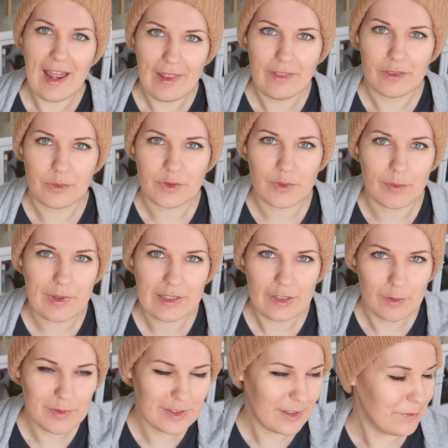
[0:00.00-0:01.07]
10th was when we
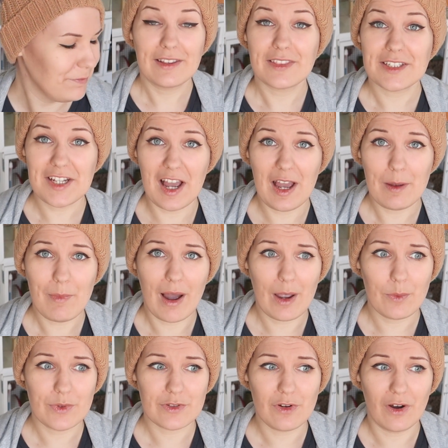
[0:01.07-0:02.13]
adopted them. At the time,
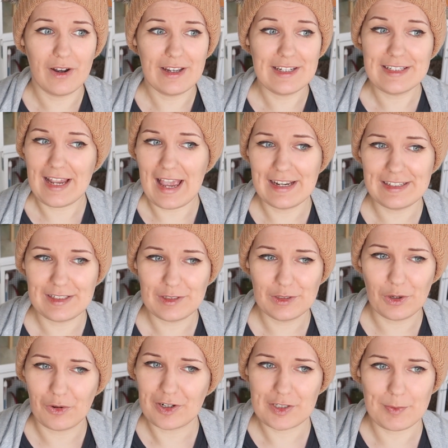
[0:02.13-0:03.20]
I was not intending
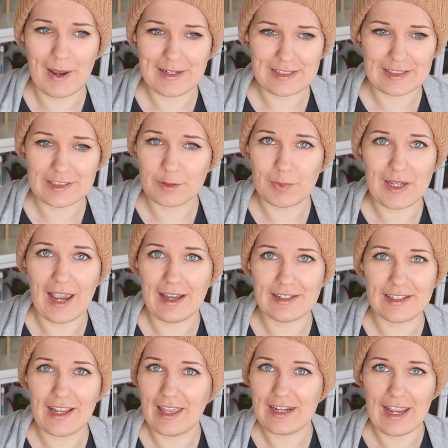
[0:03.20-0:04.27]
or expecting to be
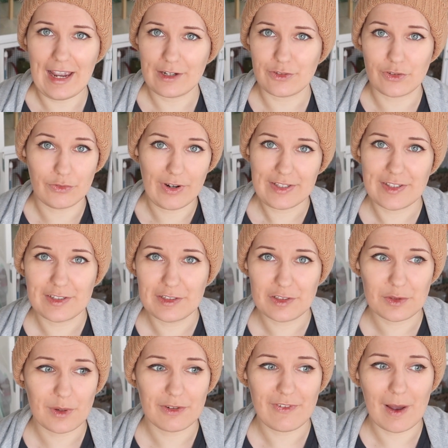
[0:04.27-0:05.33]
adding any extra
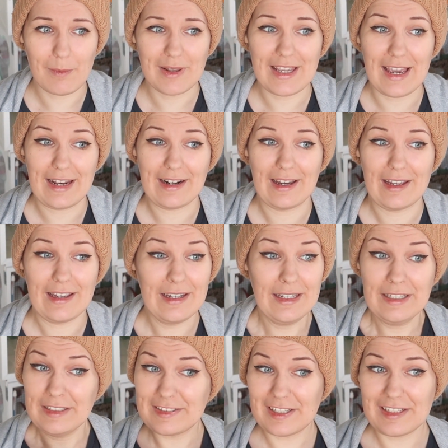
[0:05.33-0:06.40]
residents to our family, and I
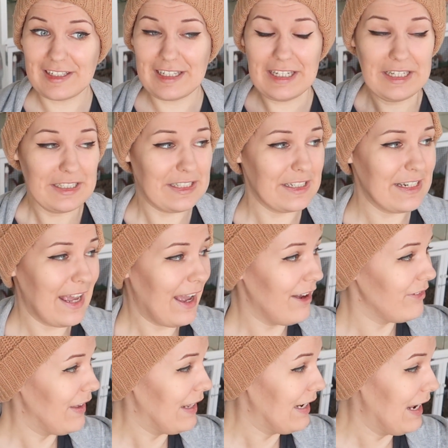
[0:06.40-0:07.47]
certainly didn't
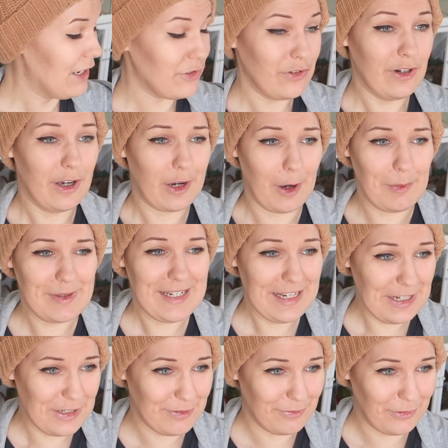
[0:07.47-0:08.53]
have any extra
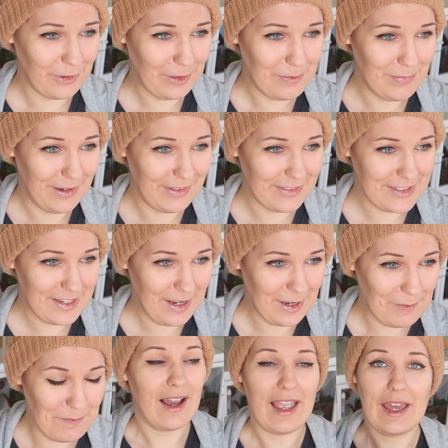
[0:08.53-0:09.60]
accommodation for them at the
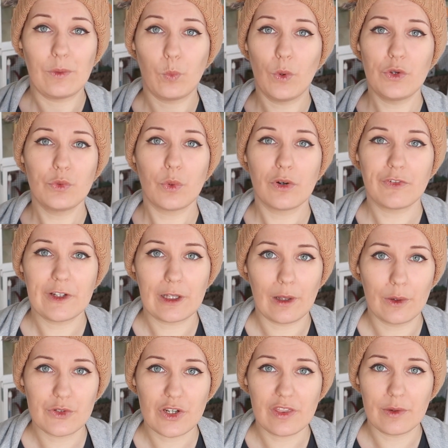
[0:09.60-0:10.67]
time. I had one dwarf
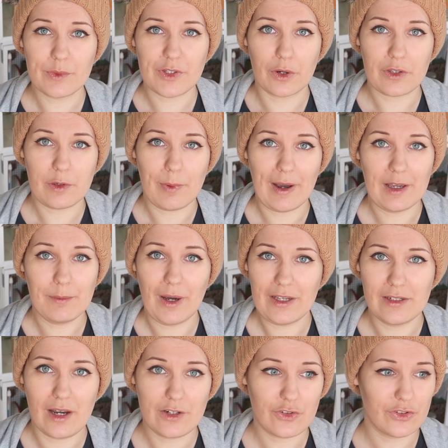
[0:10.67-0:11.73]
enclosure that was occupied by
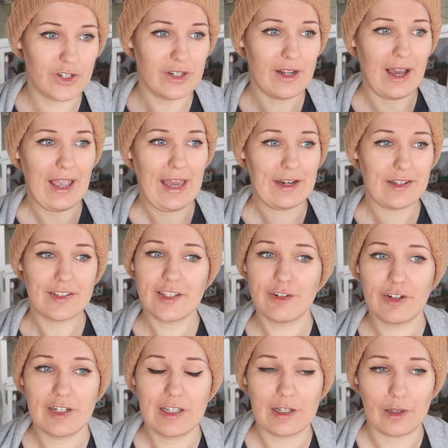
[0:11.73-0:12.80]
Nitrogen, I had a
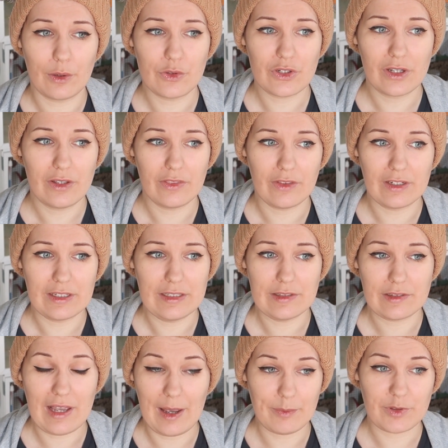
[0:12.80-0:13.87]
Syrian enclosure that
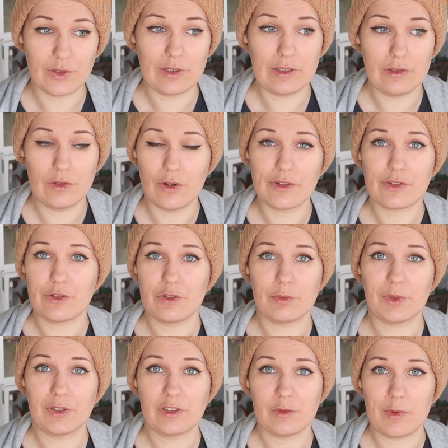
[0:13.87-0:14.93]
is absolutely not
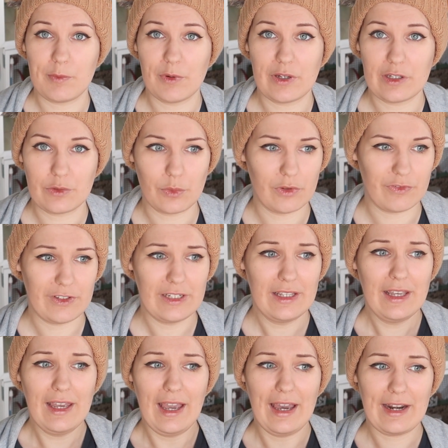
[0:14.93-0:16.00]
suitable to be putting a dwarf in,
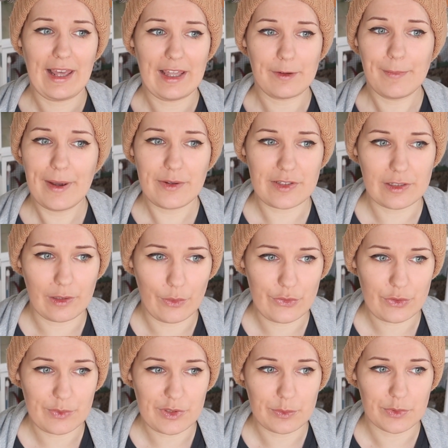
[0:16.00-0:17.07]
and I had a mouse
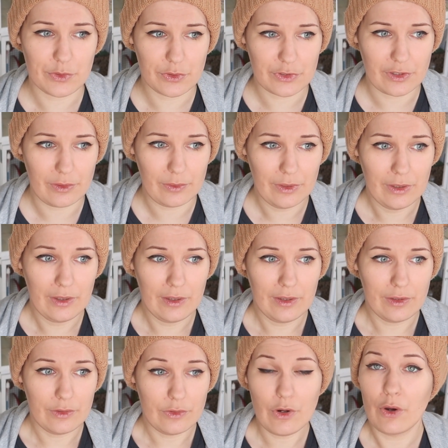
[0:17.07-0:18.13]
enclosure which was also
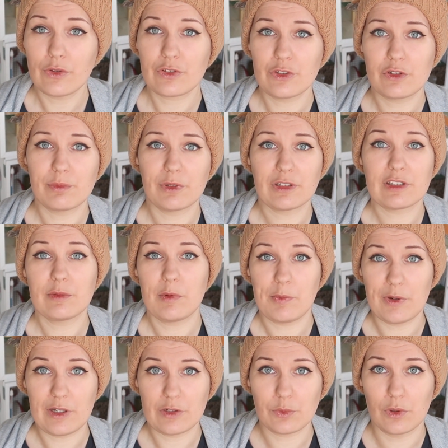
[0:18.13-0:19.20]
not suitable to be
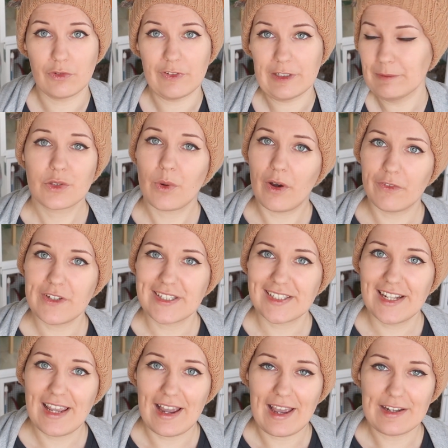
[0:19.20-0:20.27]
putting a dwarf in. So
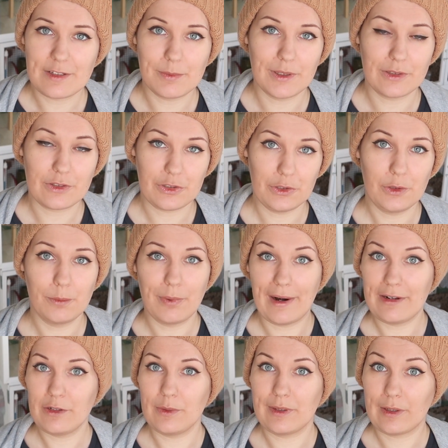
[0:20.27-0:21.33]
obviously I had to build 2
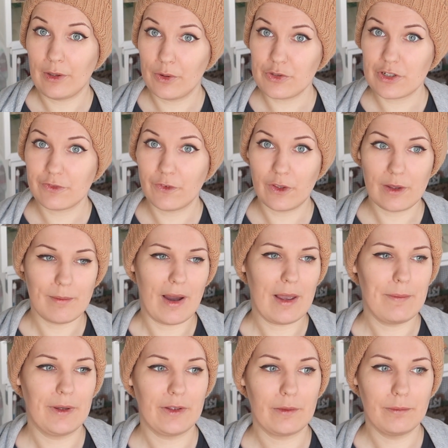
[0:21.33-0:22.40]
brand new enclosures for them. I
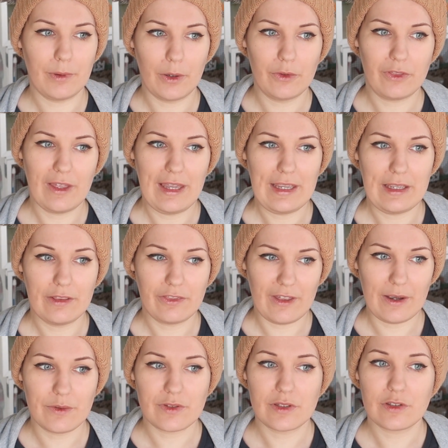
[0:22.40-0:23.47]
built them both a
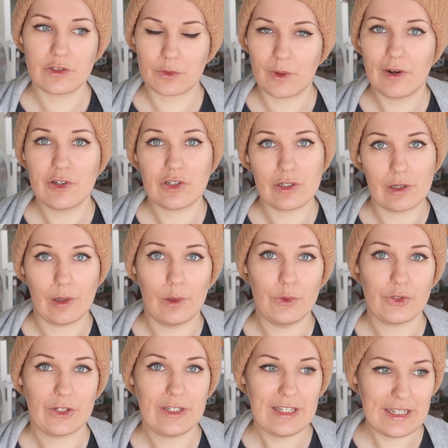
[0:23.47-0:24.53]
1,000 square inch
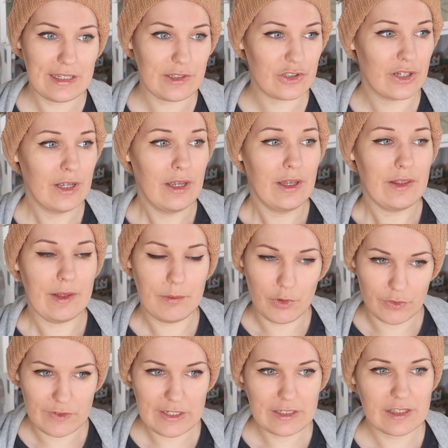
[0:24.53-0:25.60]
enclosure each. They
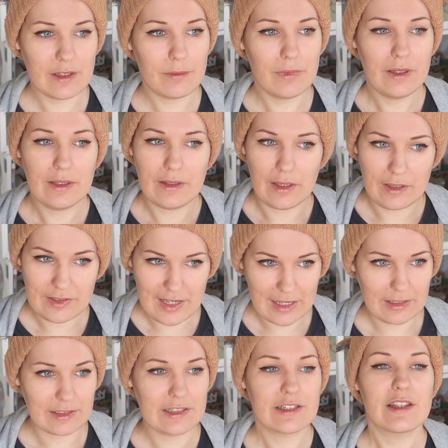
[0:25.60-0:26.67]
moved into them, they
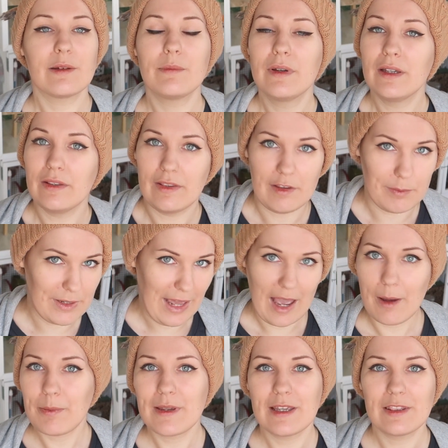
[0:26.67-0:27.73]
settled into them, they've been
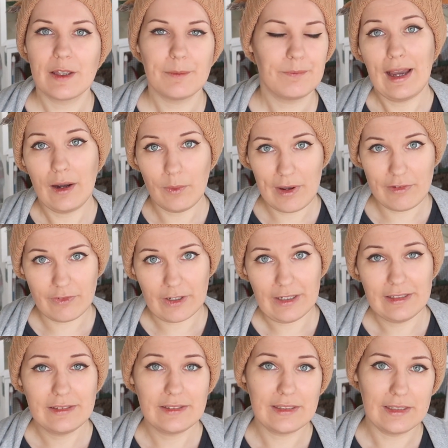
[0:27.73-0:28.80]
happy in them.
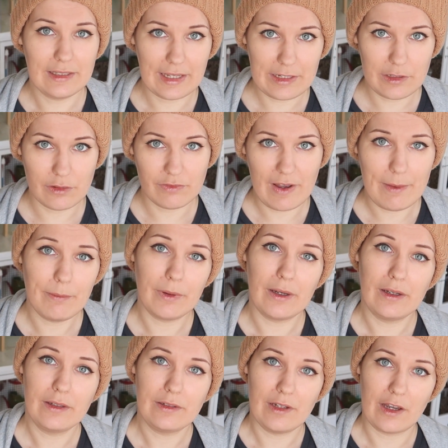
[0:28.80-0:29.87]
However, in late
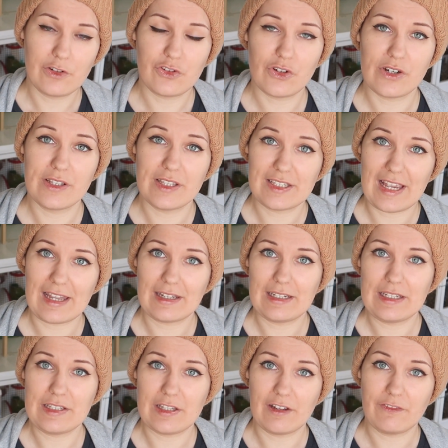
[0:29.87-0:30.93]
November, Nitrogen
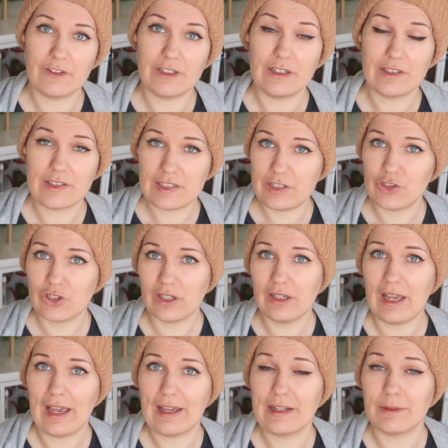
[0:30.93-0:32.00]
sadly suffered a seizure
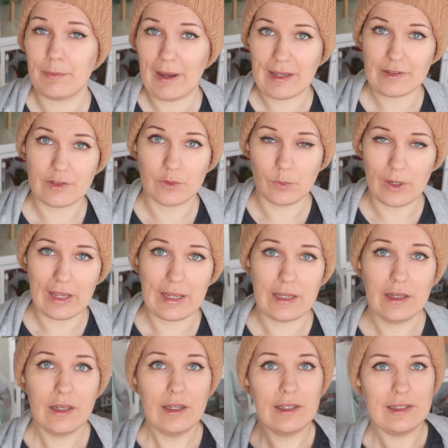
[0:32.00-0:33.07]
and passed
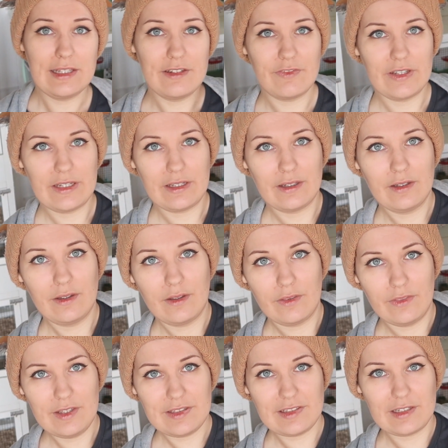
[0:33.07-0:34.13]
away, leaving
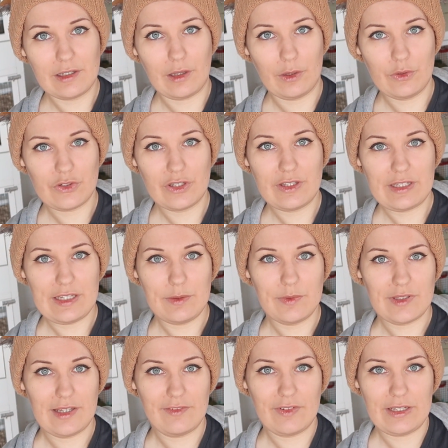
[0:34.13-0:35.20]
this enclosure that he
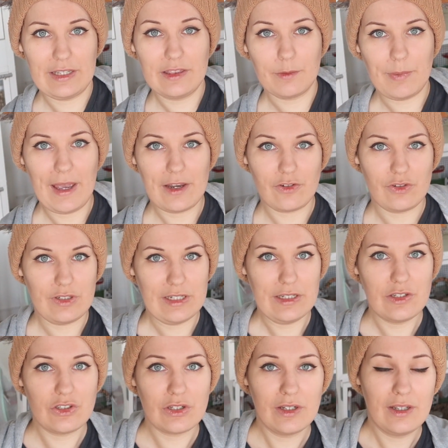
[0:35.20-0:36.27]
was living in, the Petri
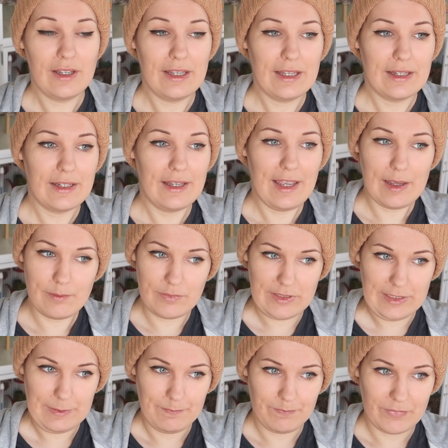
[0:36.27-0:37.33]
Dish, empty.